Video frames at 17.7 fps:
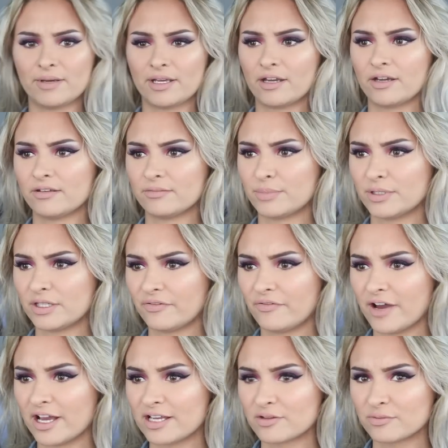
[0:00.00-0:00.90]
we go. But the
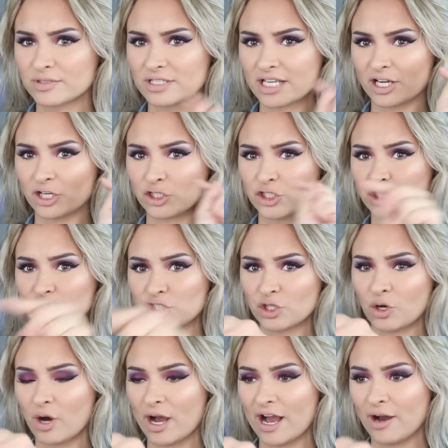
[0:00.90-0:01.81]
first one was like a
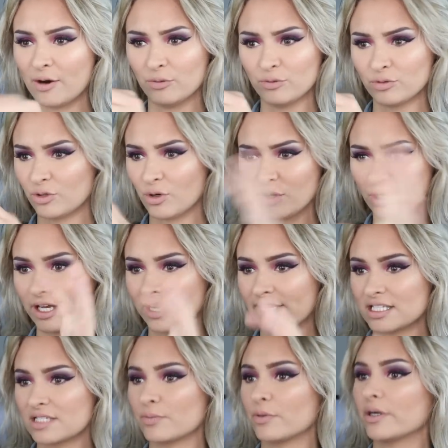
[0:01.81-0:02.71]
shot out, not
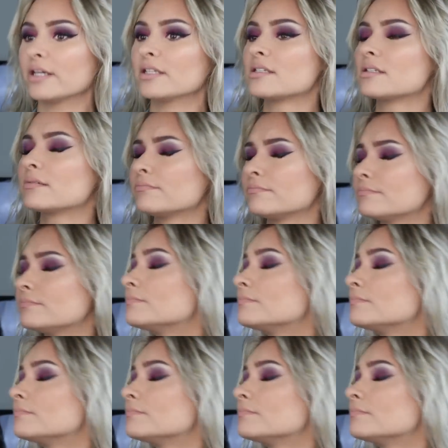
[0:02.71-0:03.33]
like a spritz.